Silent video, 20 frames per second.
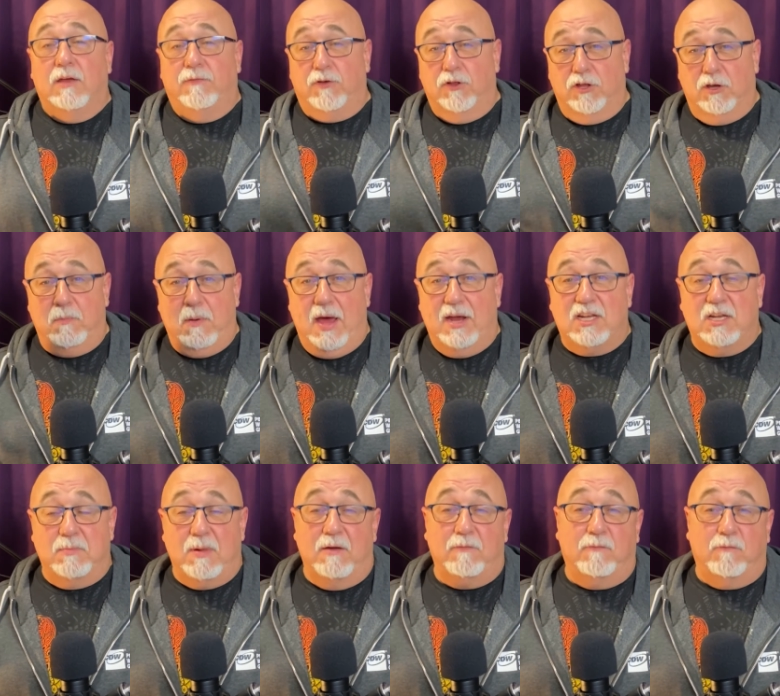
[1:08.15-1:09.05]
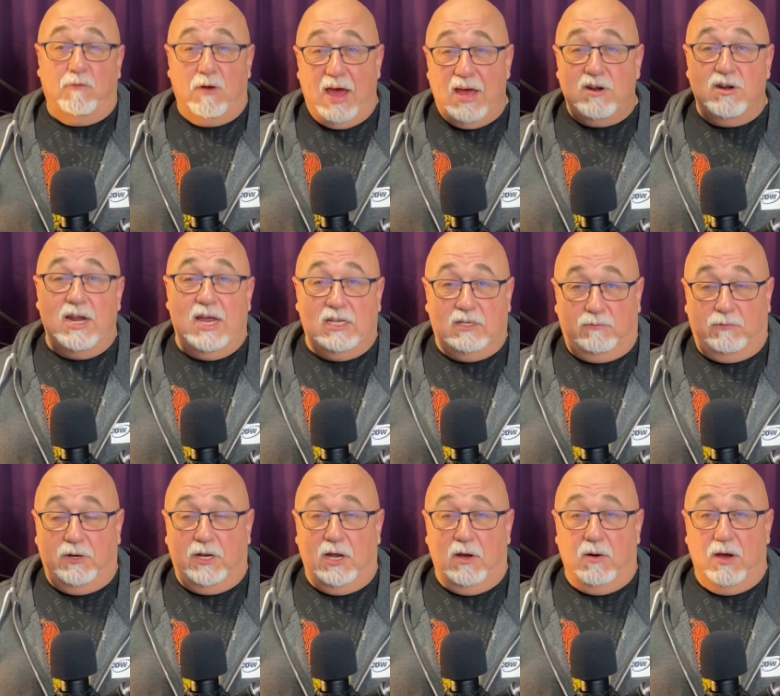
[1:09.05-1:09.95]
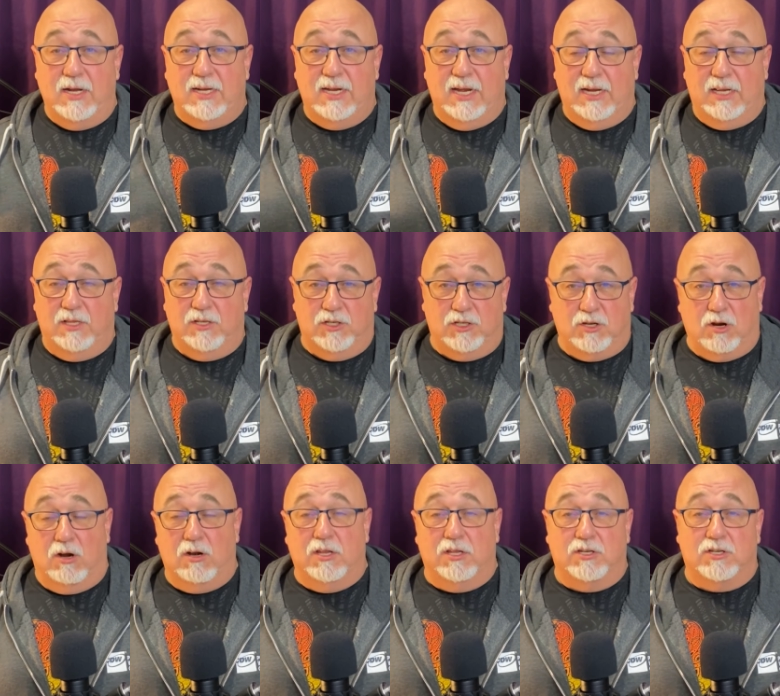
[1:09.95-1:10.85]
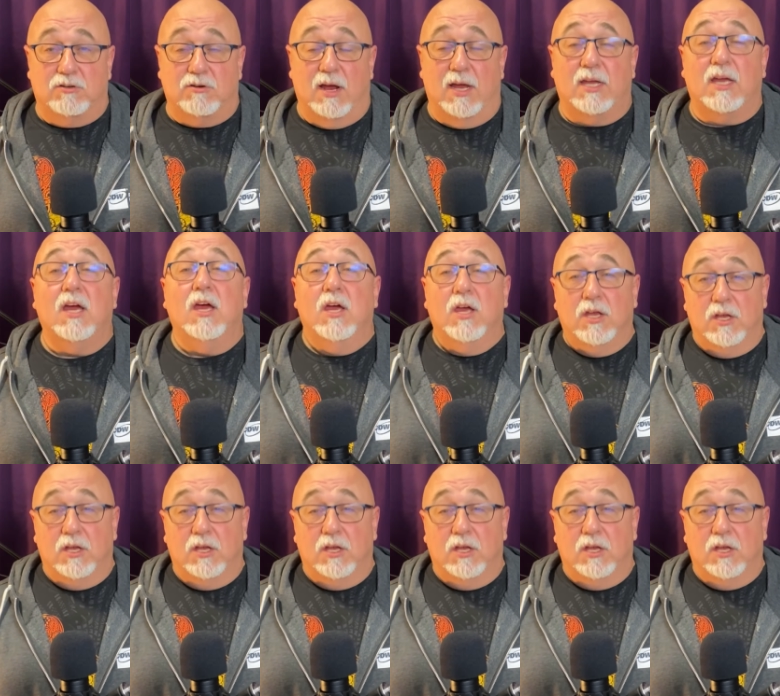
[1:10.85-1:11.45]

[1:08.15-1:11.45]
If you look back to my Fraterday's video I did at the start of the strike,